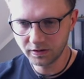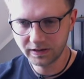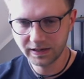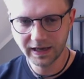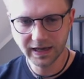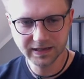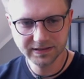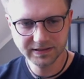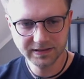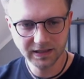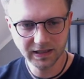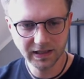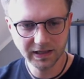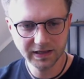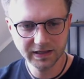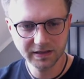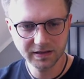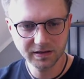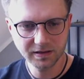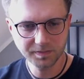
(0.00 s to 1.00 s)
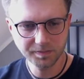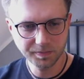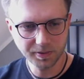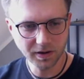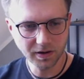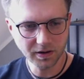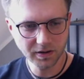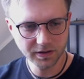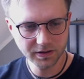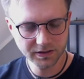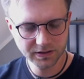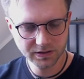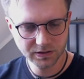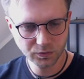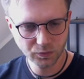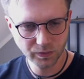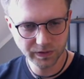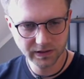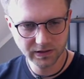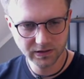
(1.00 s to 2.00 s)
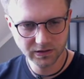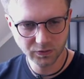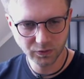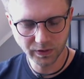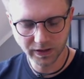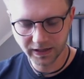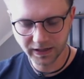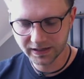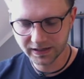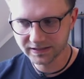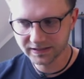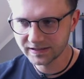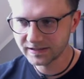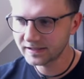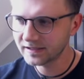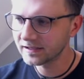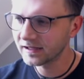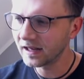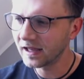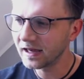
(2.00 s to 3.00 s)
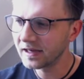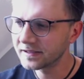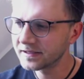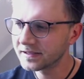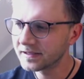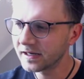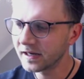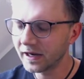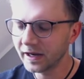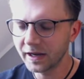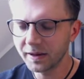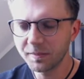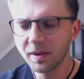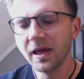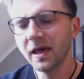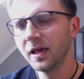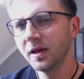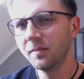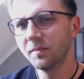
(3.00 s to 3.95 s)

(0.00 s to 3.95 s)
castellated part we created the last time.